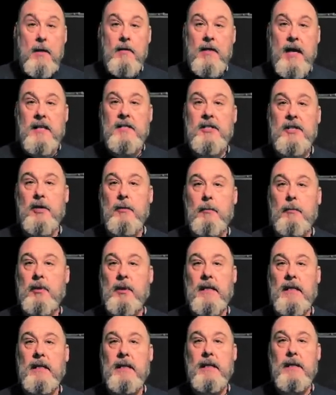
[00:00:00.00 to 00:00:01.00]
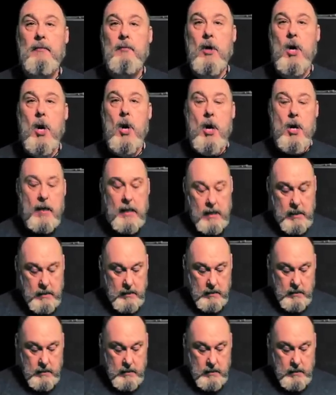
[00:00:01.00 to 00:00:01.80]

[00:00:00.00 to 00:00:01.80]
that's completely wrong,"